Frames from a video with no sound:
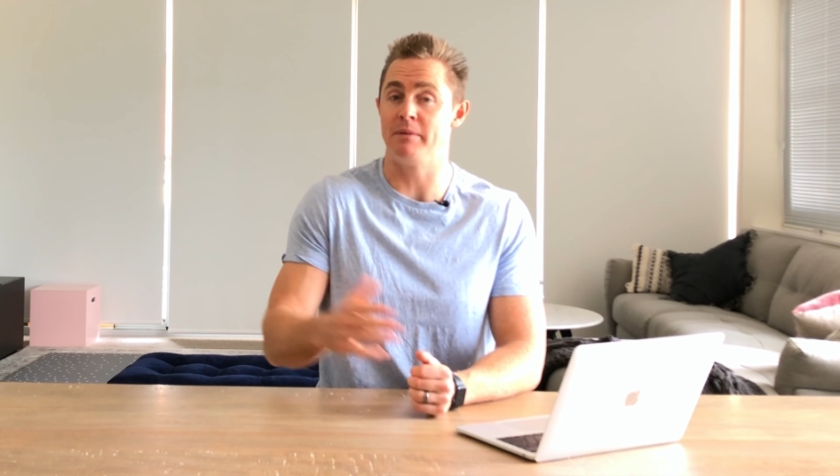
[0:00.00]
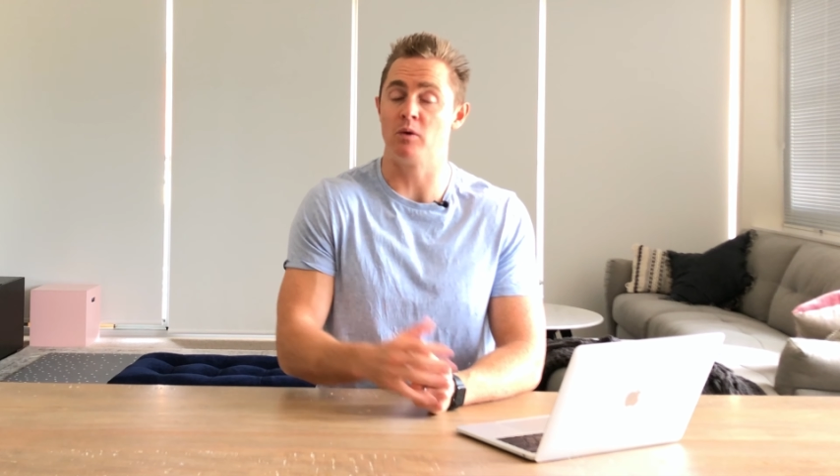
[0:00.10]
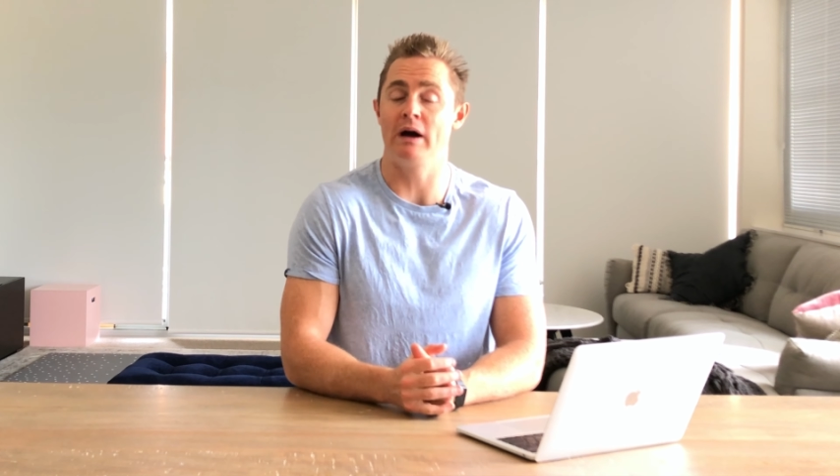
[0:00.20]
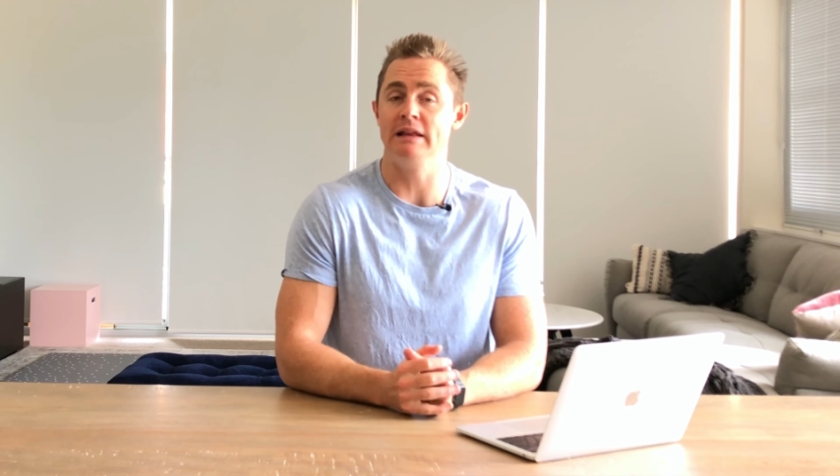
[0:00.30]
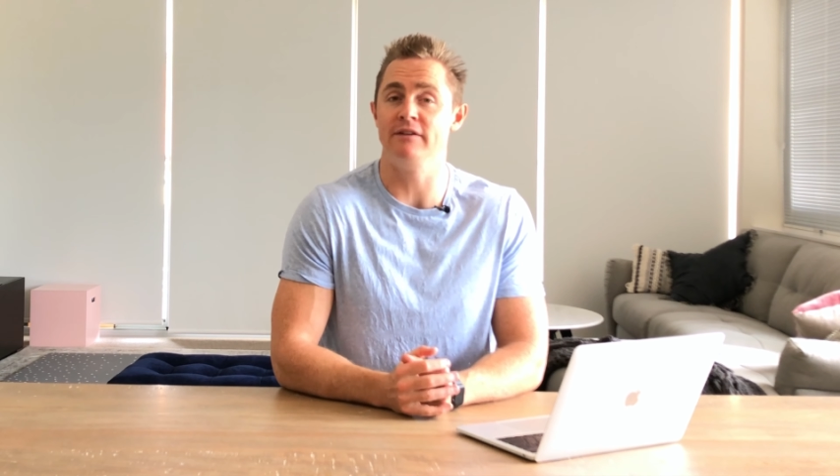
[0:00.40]

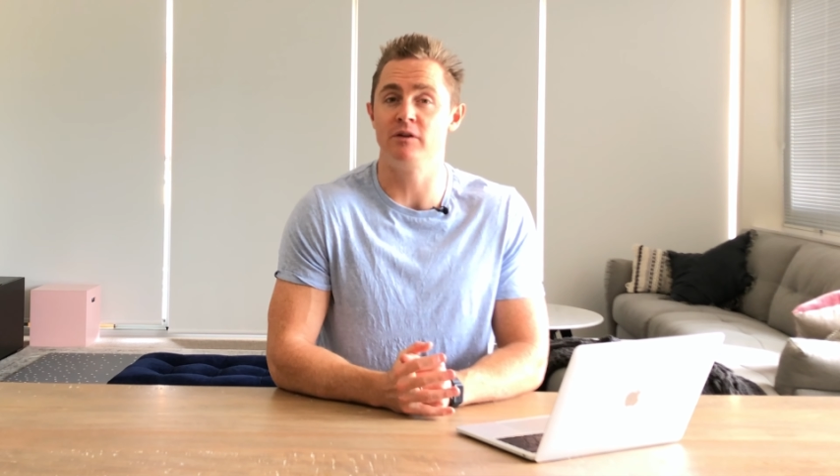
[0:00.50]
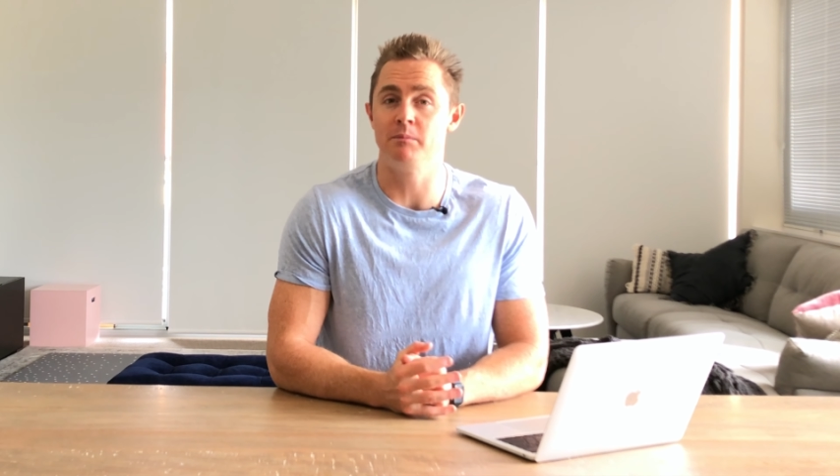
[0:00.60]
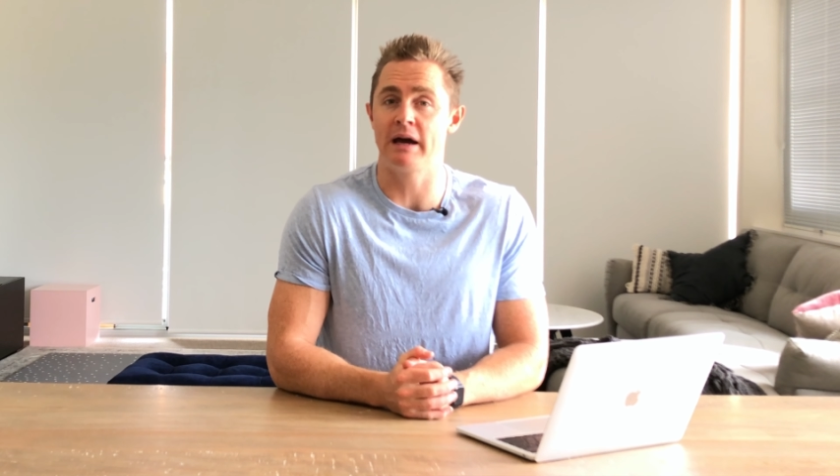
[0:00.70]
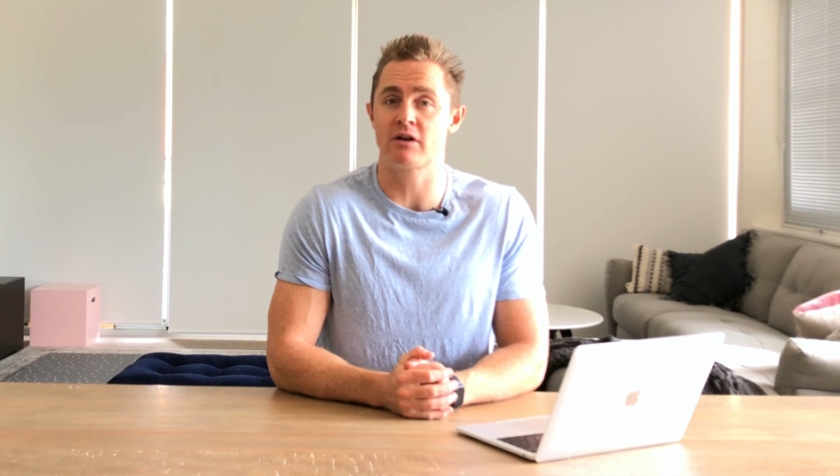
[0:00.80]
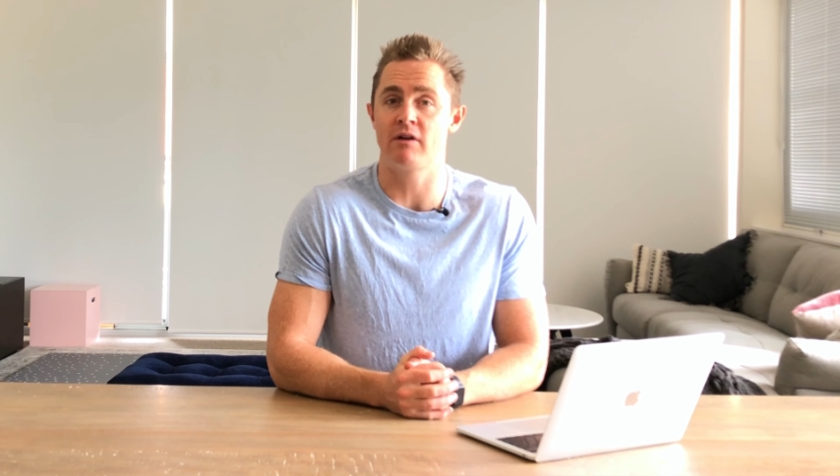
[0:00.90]
weightlifting
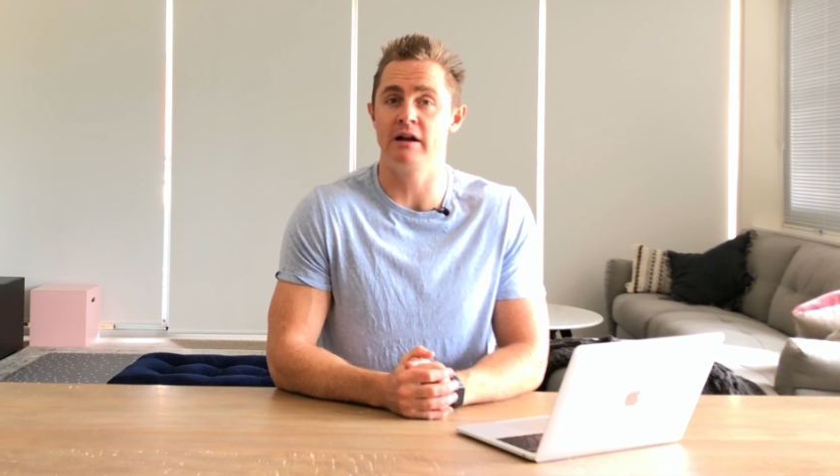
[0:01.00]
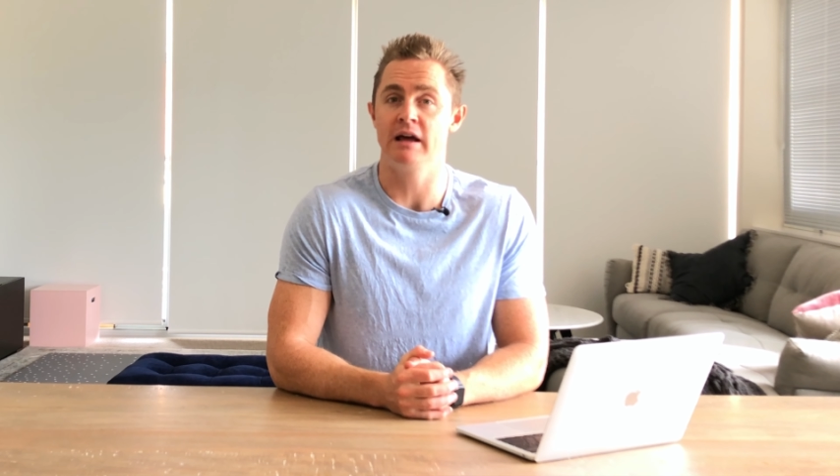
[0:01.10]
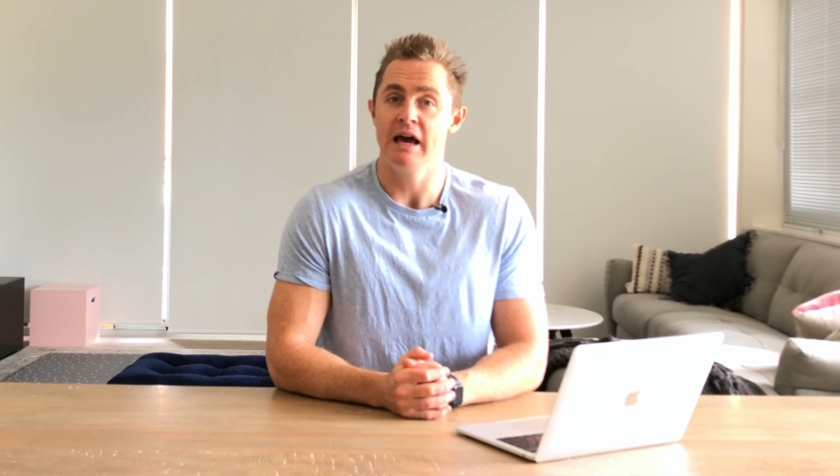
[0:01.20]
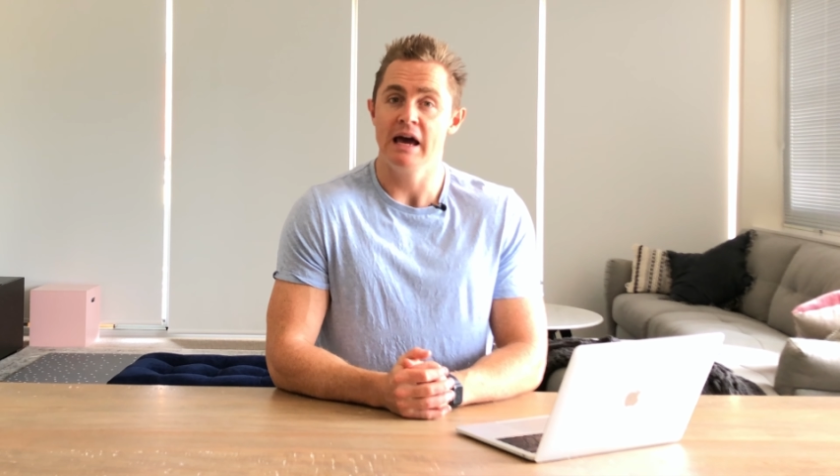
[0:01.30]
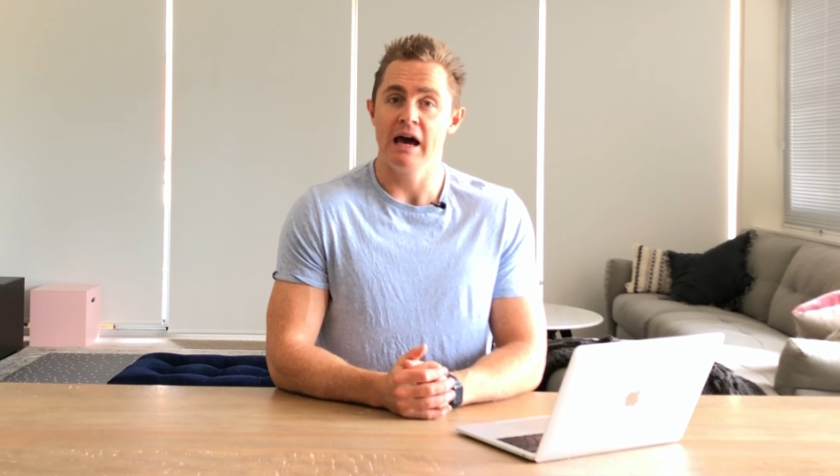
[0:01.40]
background,
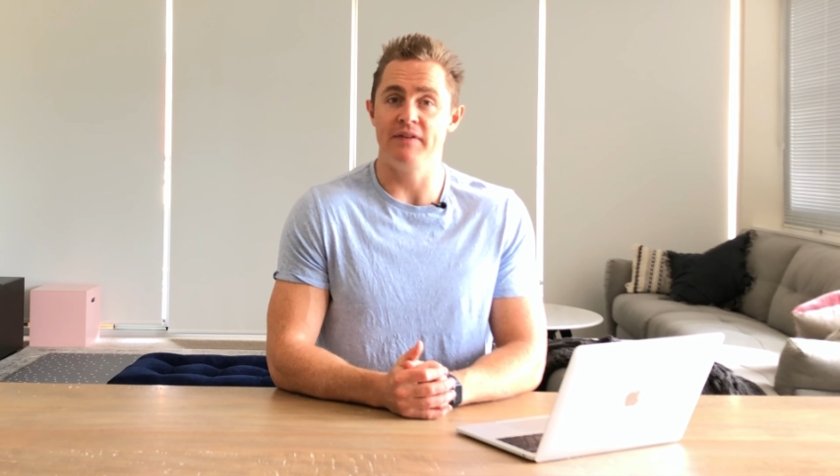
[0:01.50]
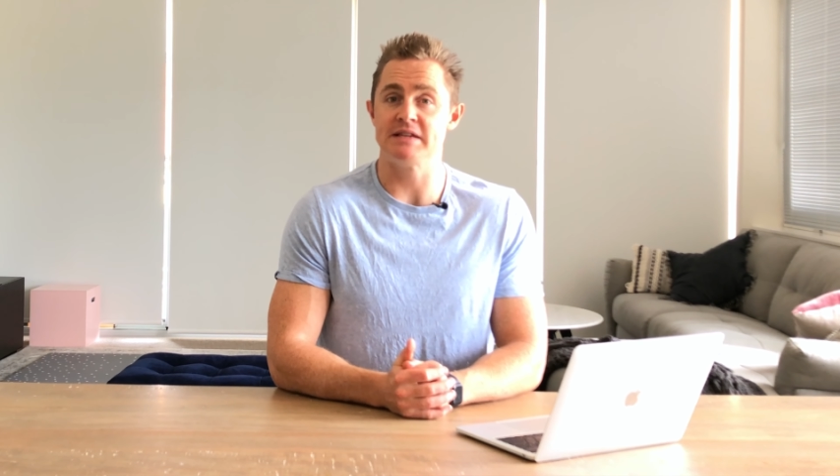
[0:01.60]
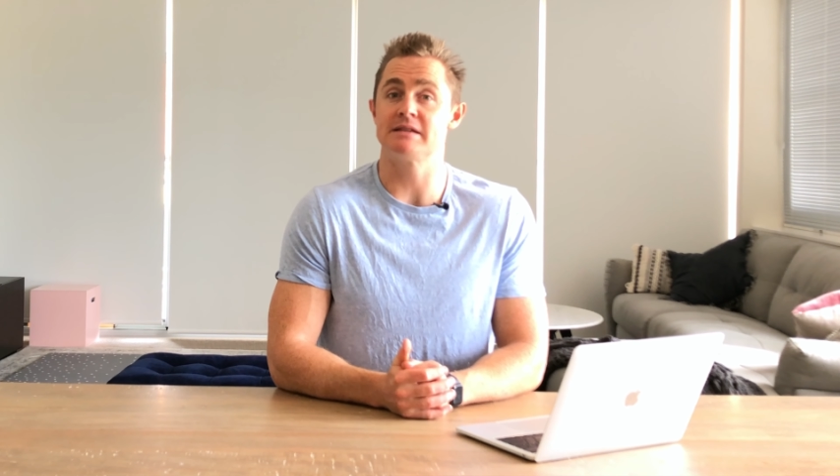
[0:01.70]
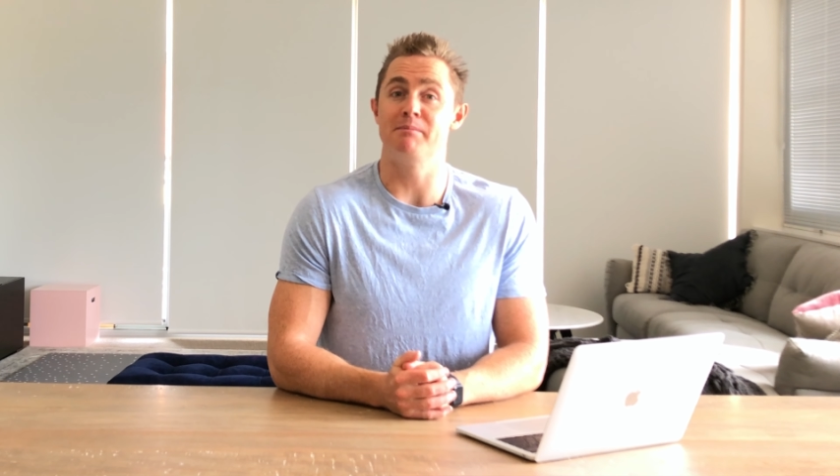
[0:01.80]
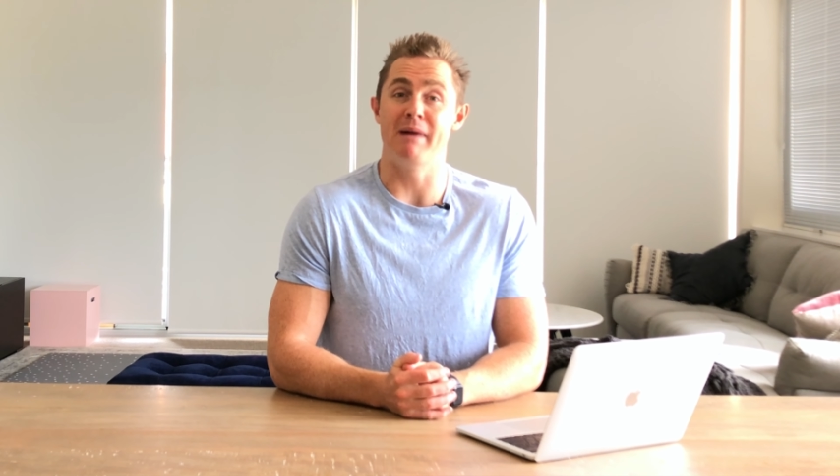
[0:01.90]
and this
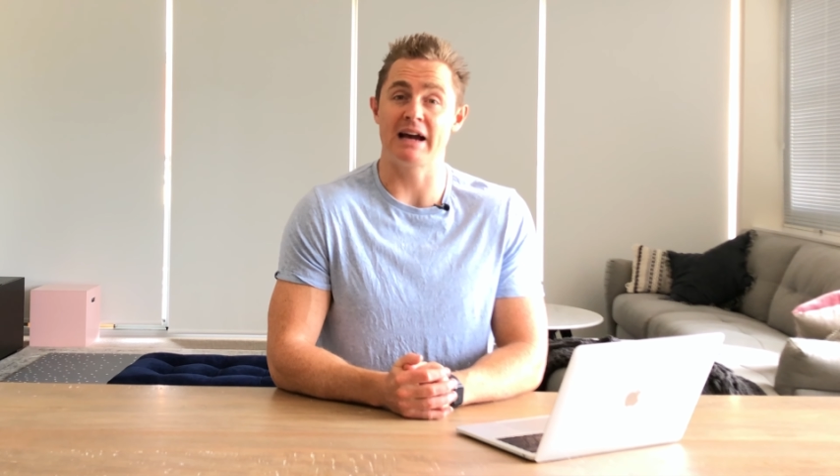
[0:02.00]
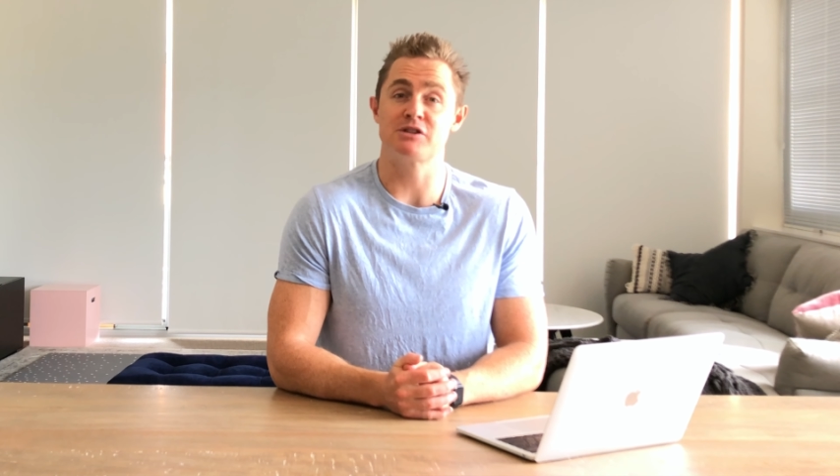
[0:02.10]
is a max